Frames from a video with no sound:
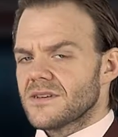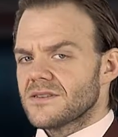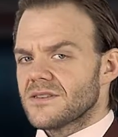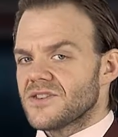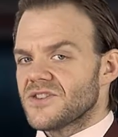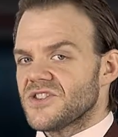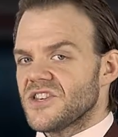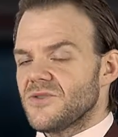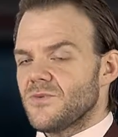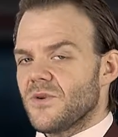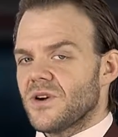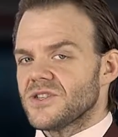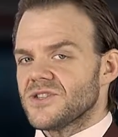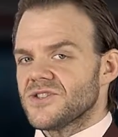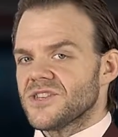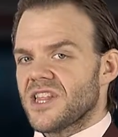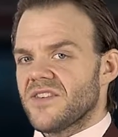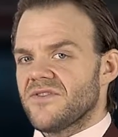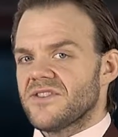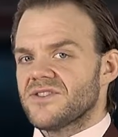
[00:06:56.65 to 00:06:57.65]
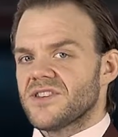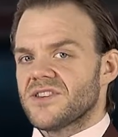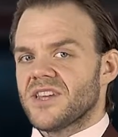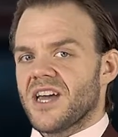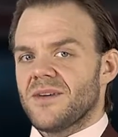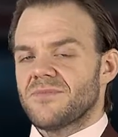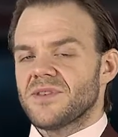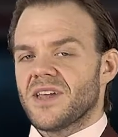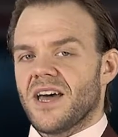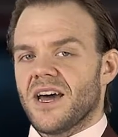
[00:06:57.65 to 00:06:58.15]
To see what Sullivan's
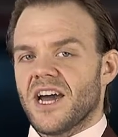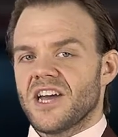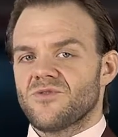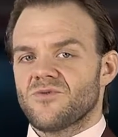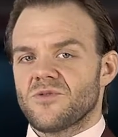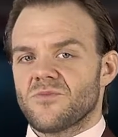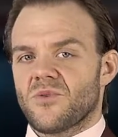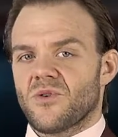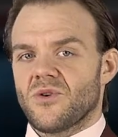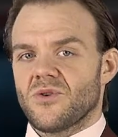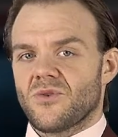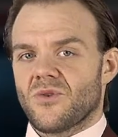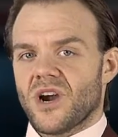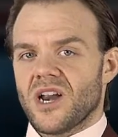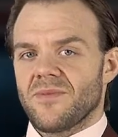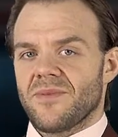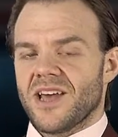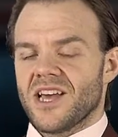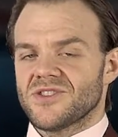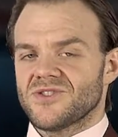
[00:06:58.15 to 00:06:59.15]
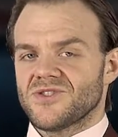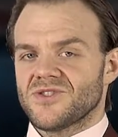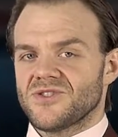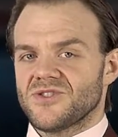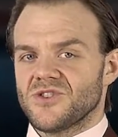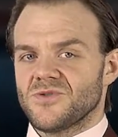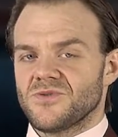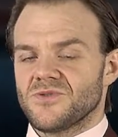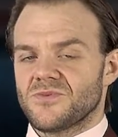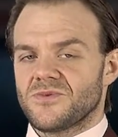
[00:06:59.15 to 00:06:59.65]
Adopt a Hydrant program has to
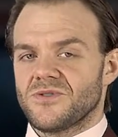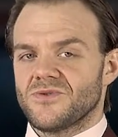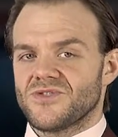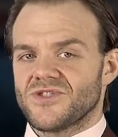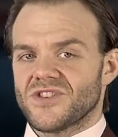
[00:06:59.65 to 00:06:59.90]
do with Route